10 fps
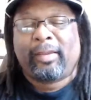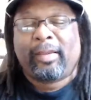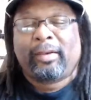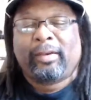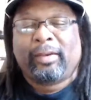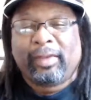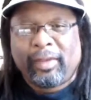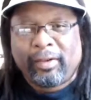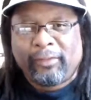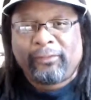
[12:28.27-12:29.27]

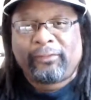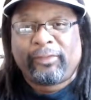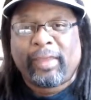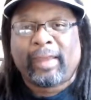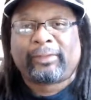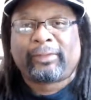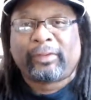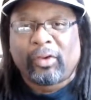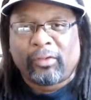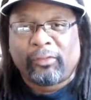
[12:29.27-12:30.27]
Love
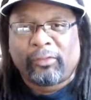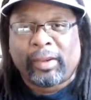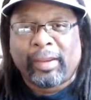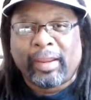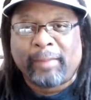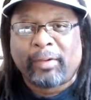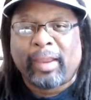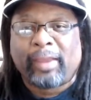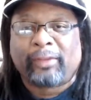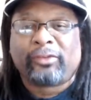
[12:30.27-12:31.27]
thyself, thy neighbor
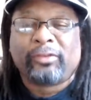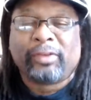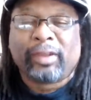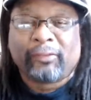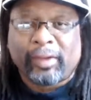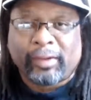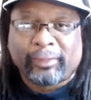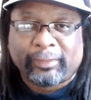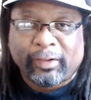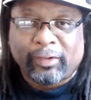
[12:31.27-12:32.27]
as you love
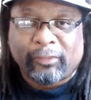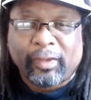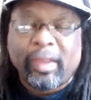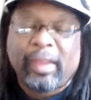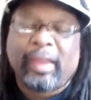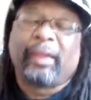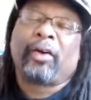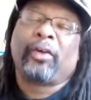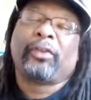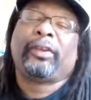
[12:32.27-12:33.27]
thyself. And
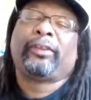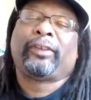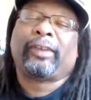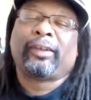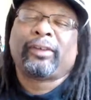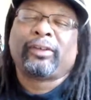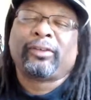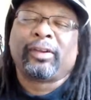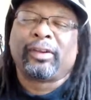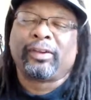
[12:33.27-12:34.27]
all these things
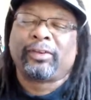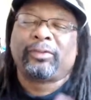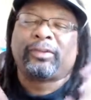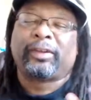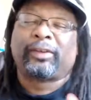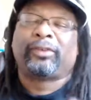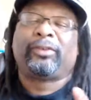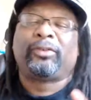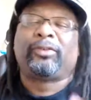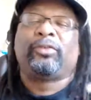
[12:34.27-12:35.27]
these two things that
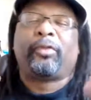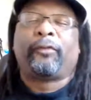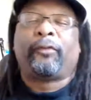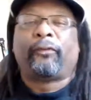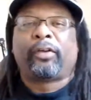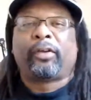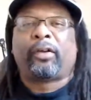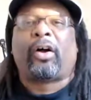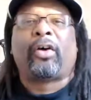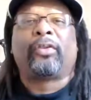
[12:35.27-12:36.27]
you do, you will fulfill
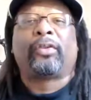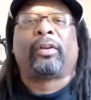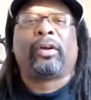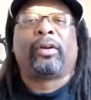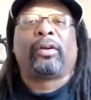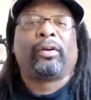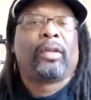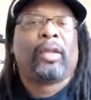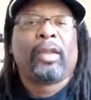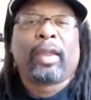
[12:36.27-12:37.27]
all the law.
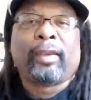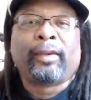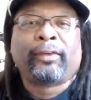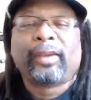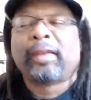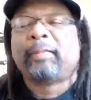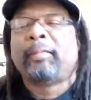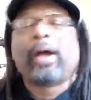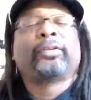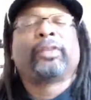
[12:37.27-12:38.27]
And it's not
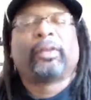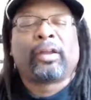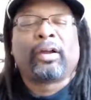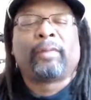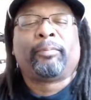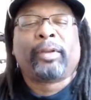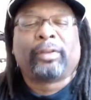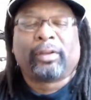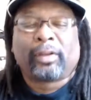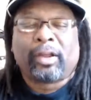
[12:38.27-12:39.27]
about the law, but
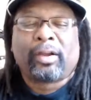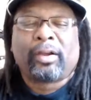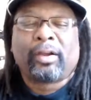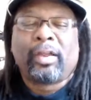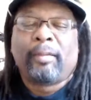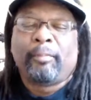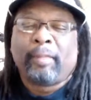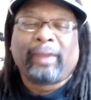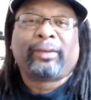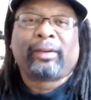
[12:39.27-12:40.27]
the law
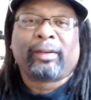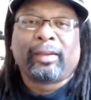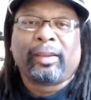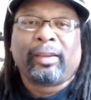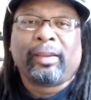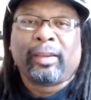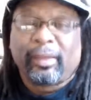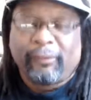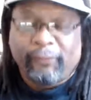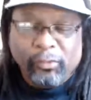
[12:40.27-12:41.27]
basically,
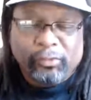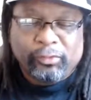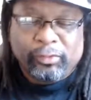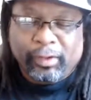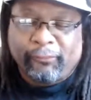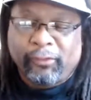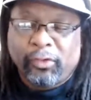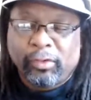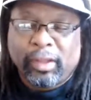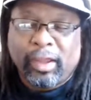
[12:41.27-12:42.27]
if
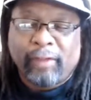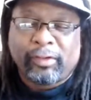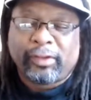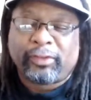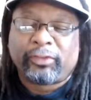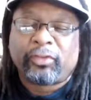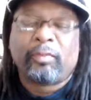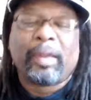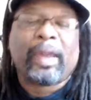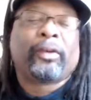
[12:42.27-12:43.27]
you love in these two
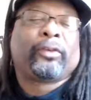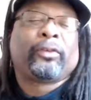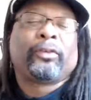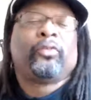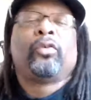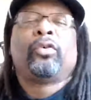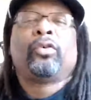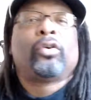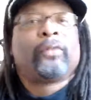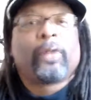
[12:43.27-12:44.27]
manners, you won't
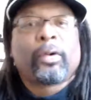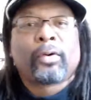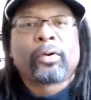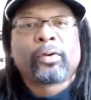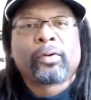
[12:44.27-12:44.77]
go wrong.